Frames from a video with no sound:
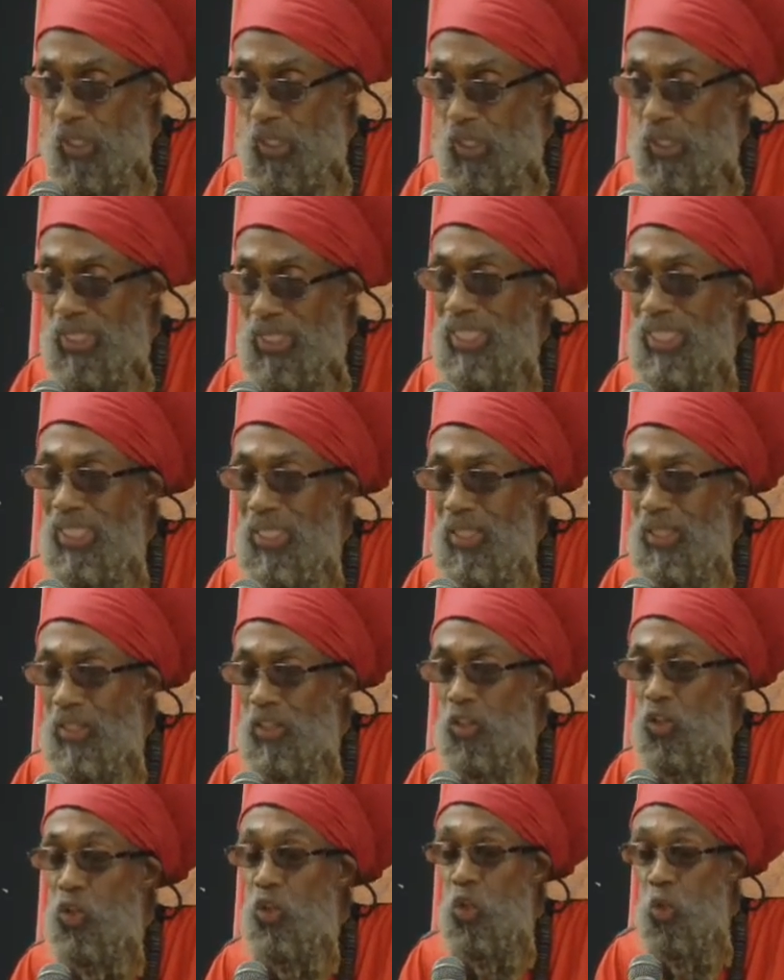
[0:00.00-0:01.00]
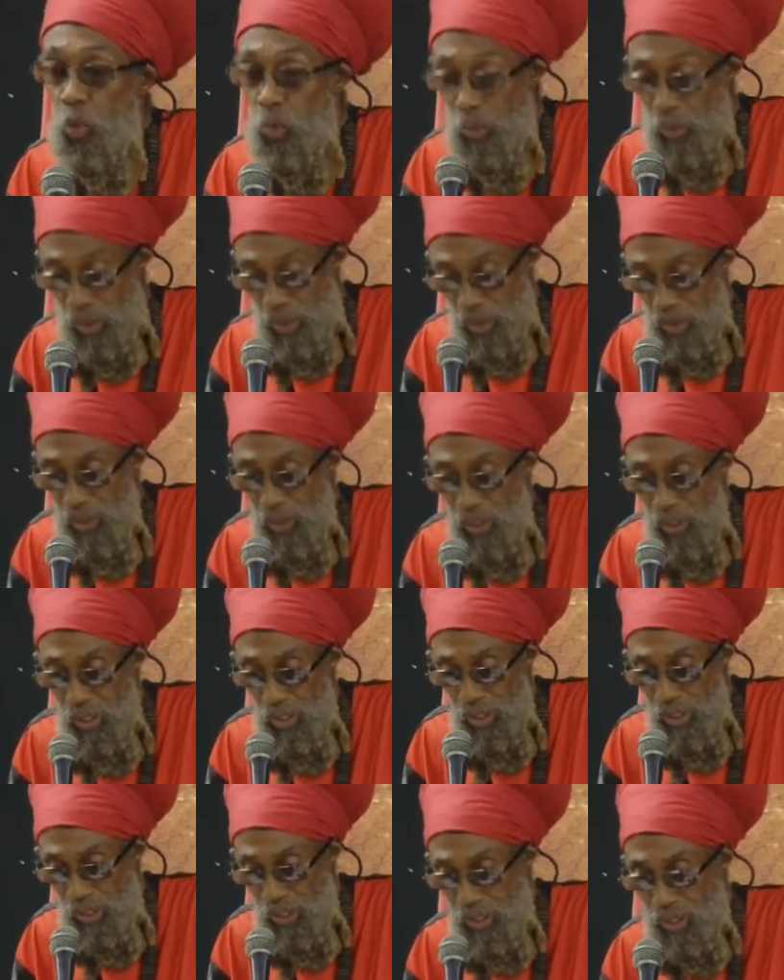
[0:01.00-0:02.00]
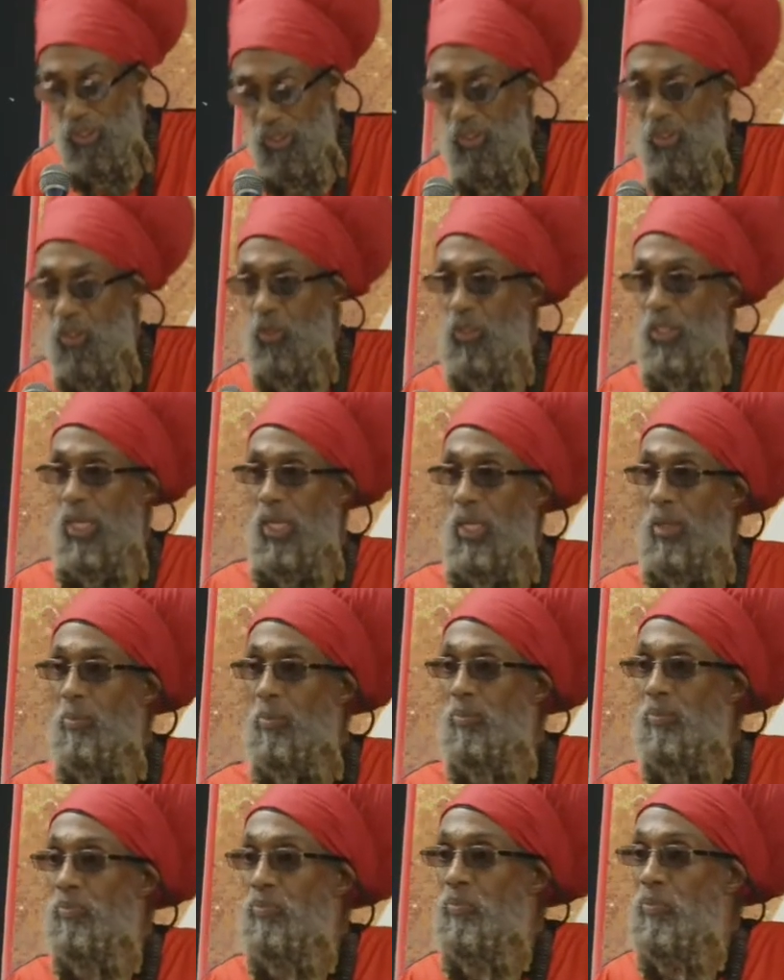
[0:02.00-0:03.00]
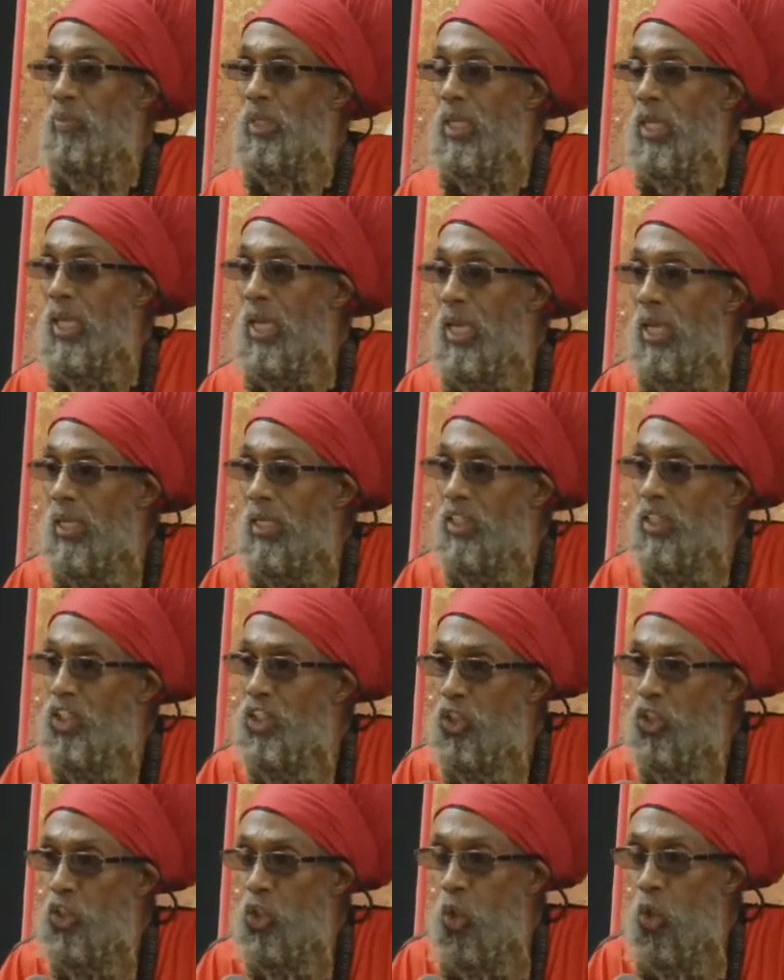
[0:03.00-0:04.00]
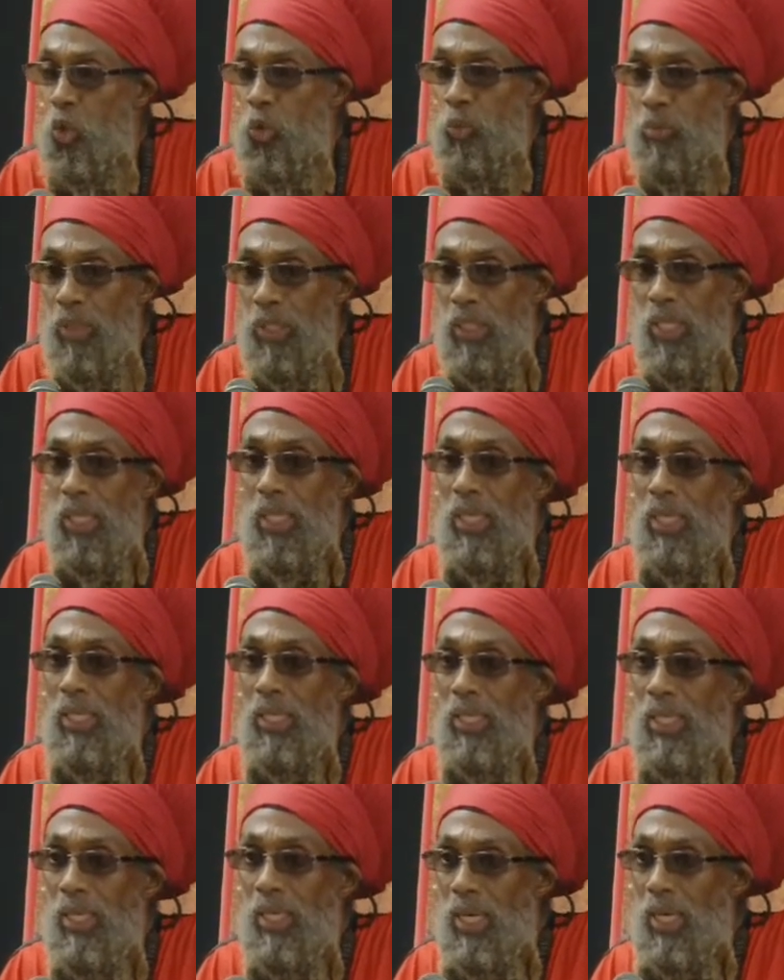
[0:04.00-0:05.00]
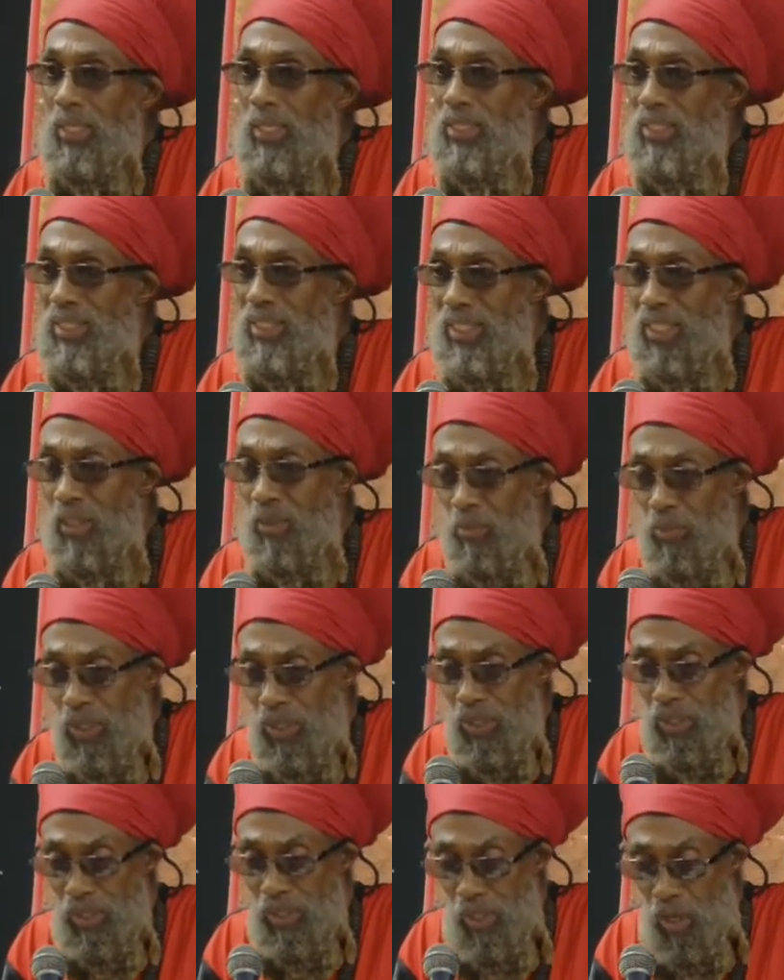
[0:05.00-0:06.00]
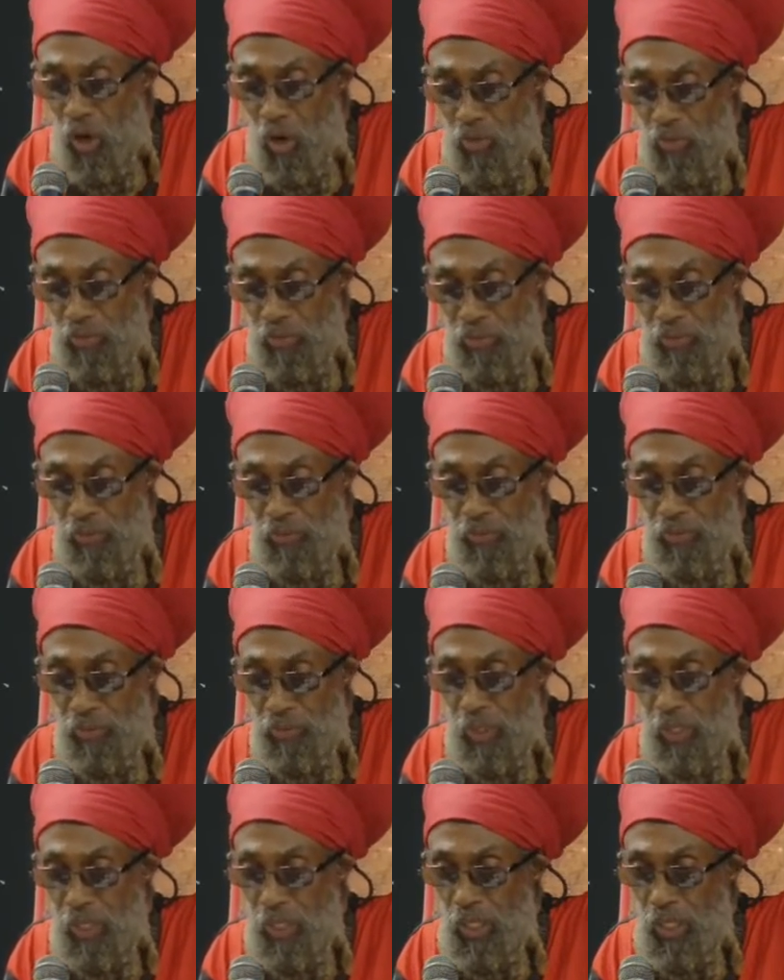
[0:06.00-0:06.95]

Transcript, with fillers: Nina Jurna, yes, is her name, she showed me a snippet of